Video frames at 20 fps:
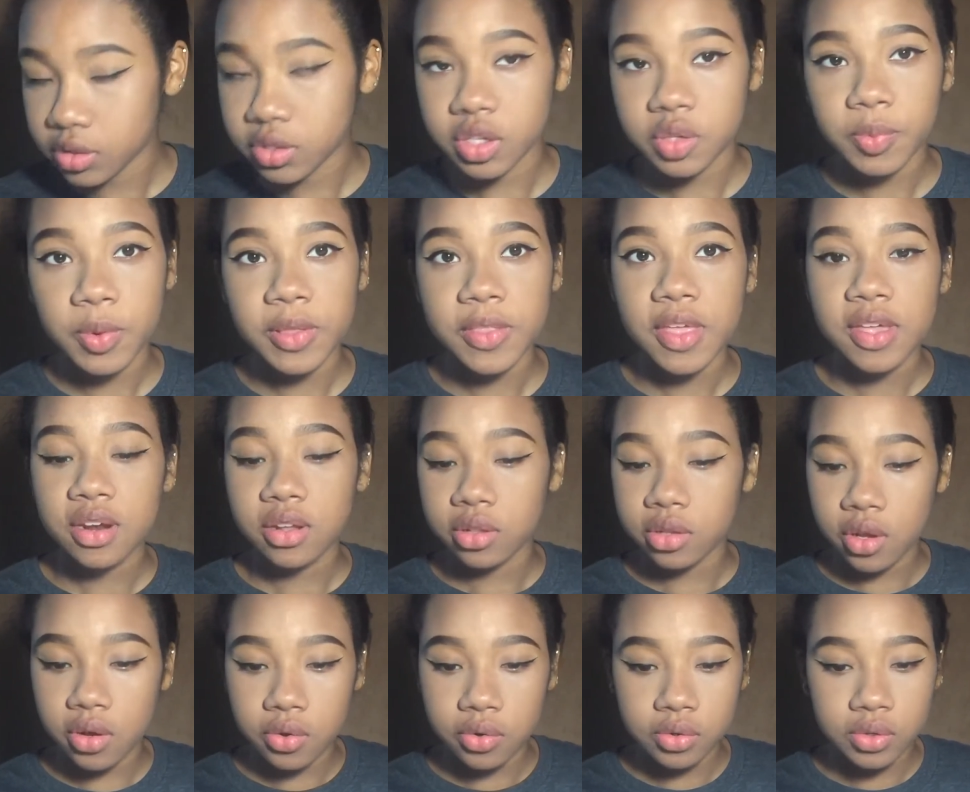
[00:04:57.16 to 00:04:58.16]
Just by that
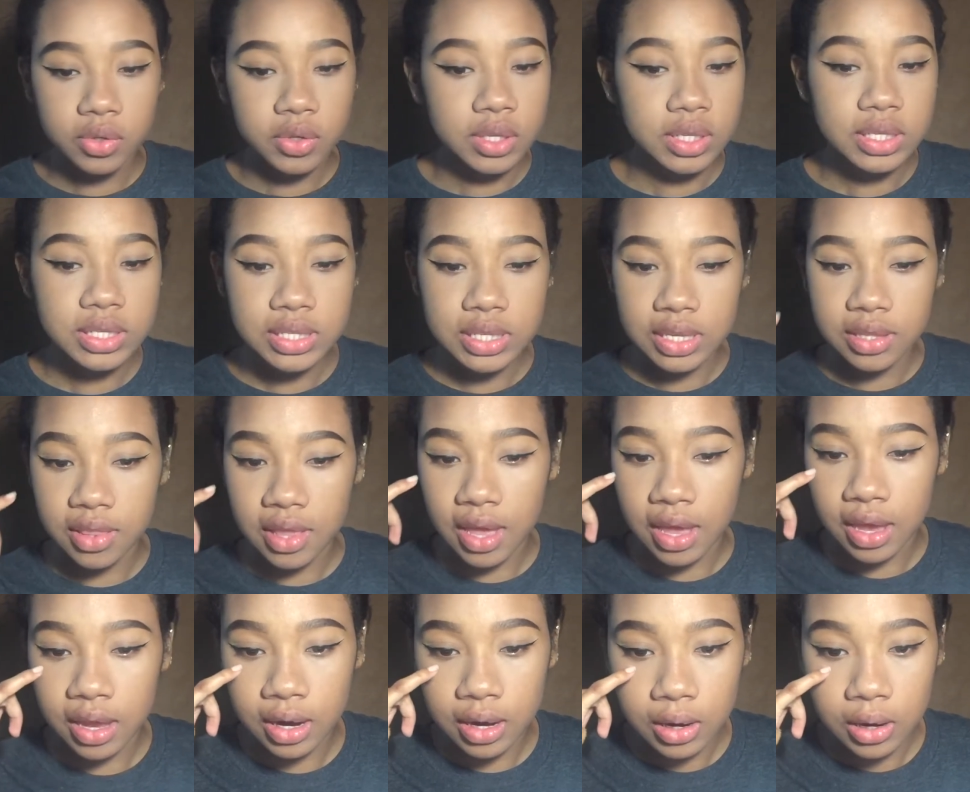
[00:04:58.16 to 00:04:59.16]
alone, you can see
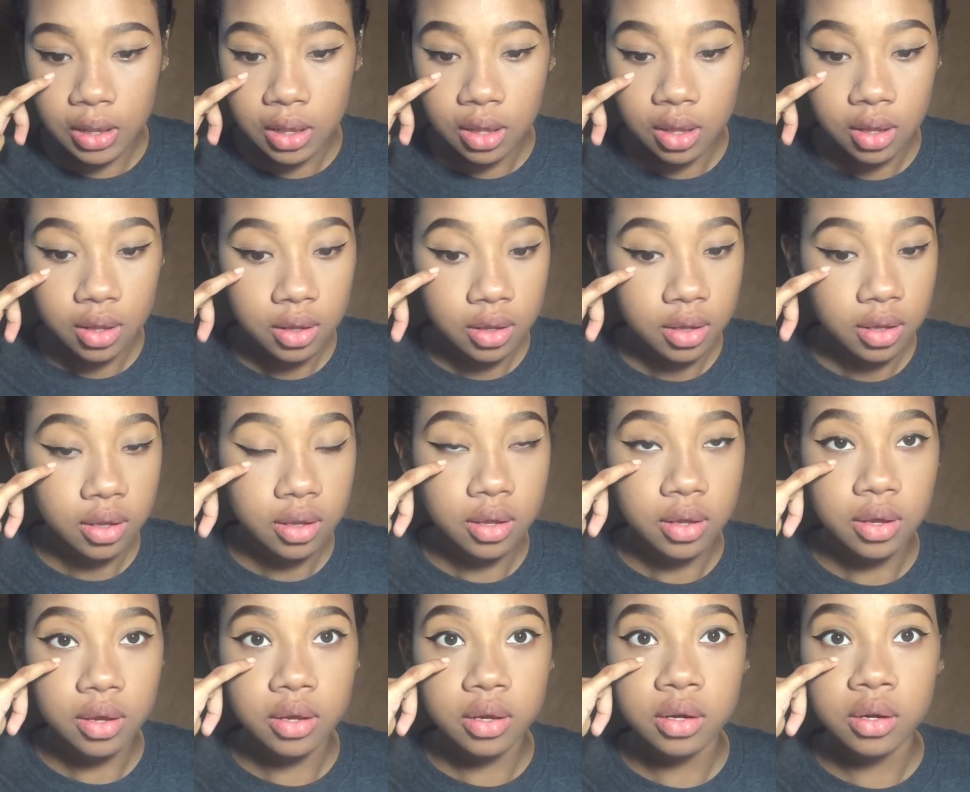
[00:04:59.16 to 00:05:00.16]
that
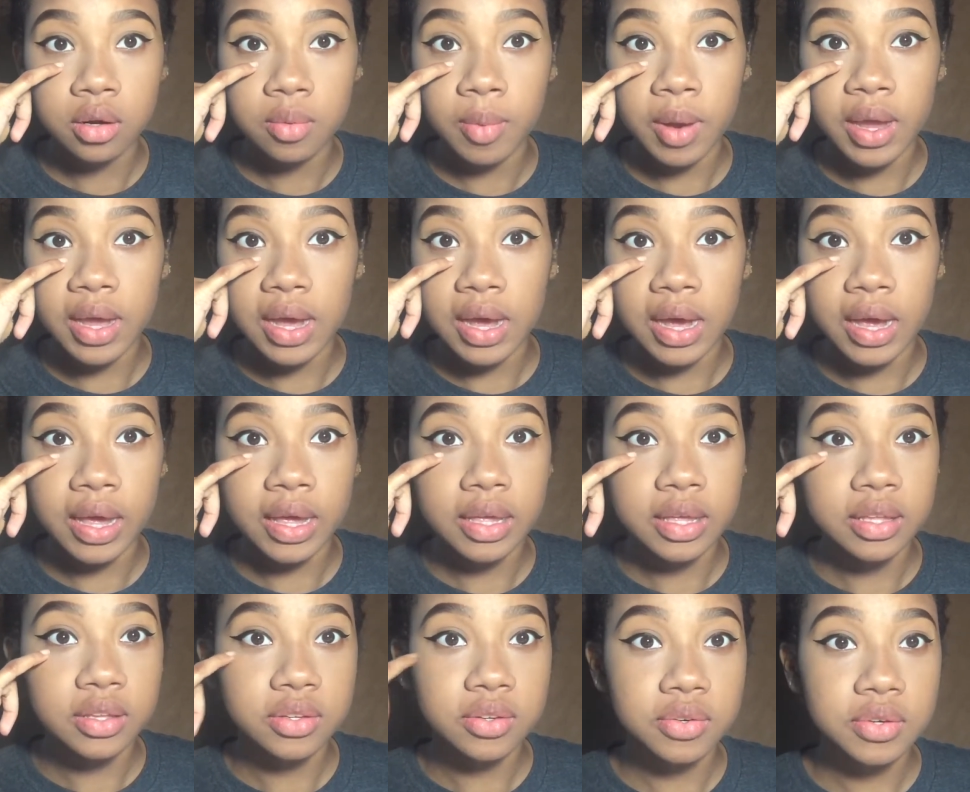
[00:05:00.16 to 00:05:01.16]
under my
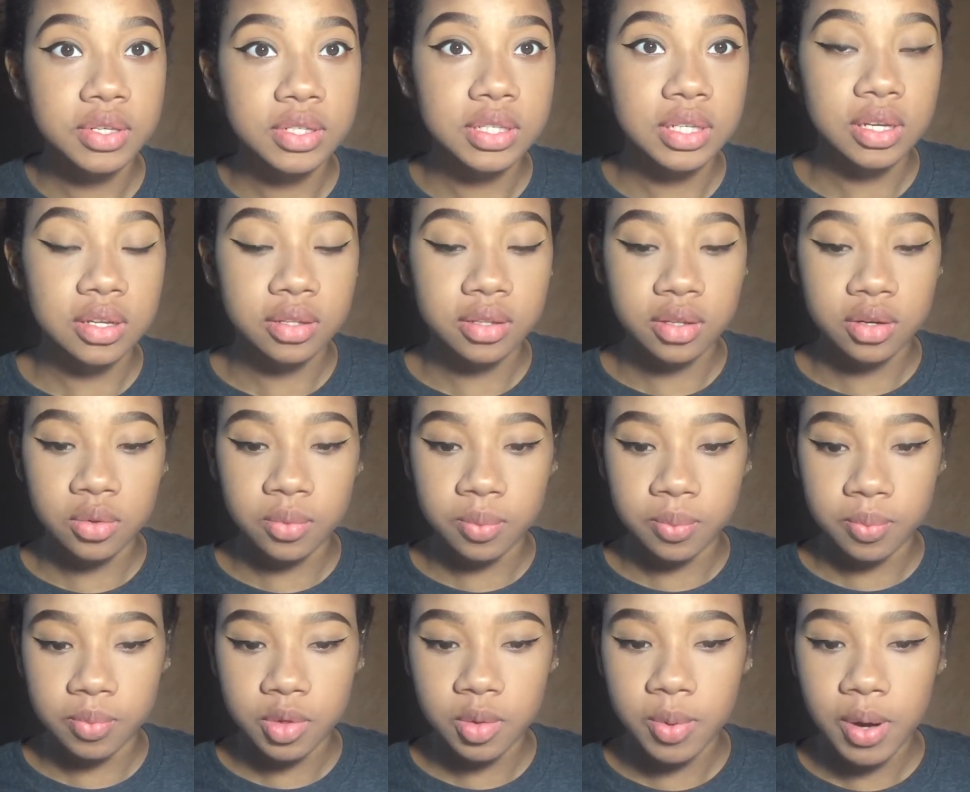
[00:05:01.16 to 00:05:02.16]
eye is creasing a little.
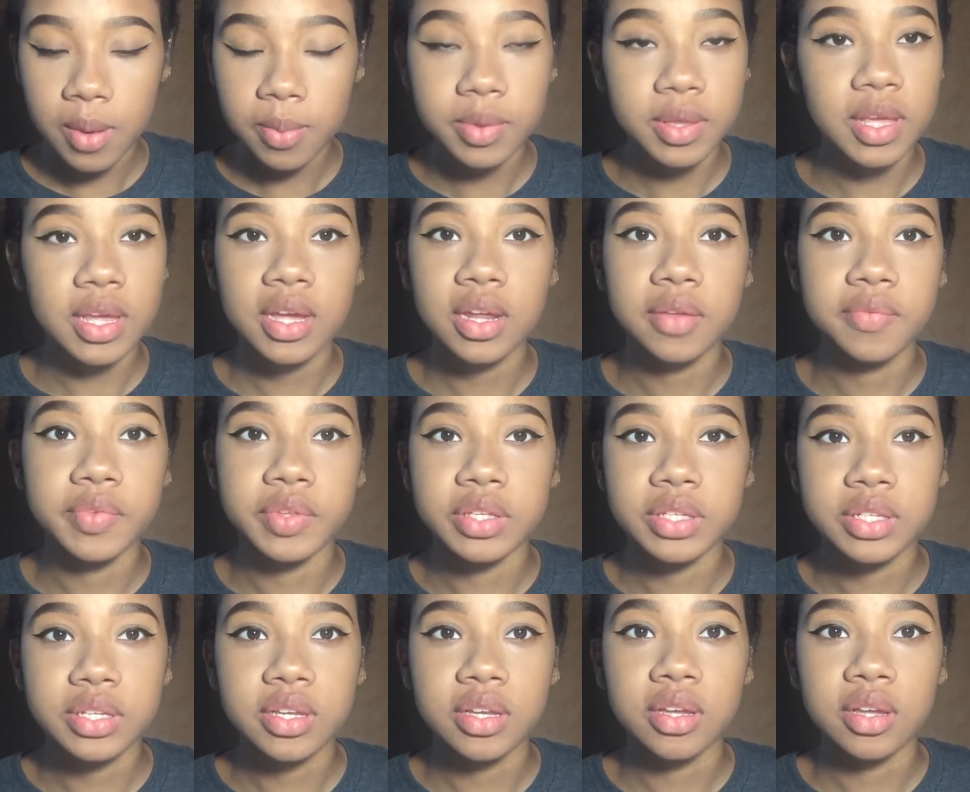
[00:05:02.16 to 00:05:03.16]
You probably can't even
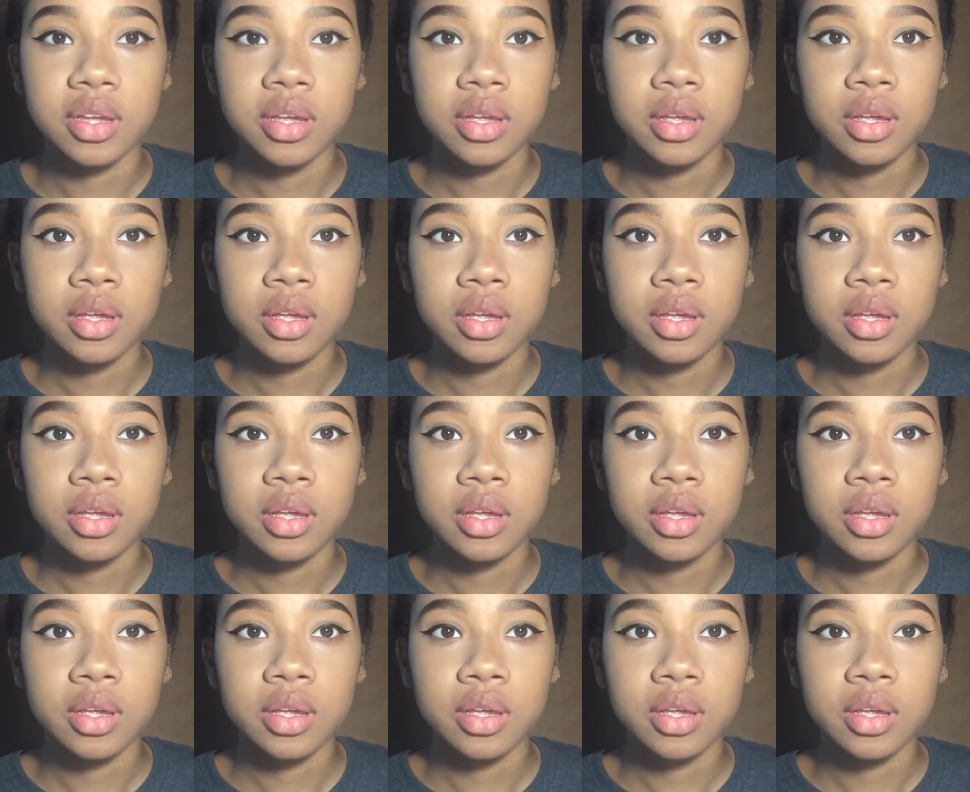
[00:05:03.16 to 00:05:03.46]
see.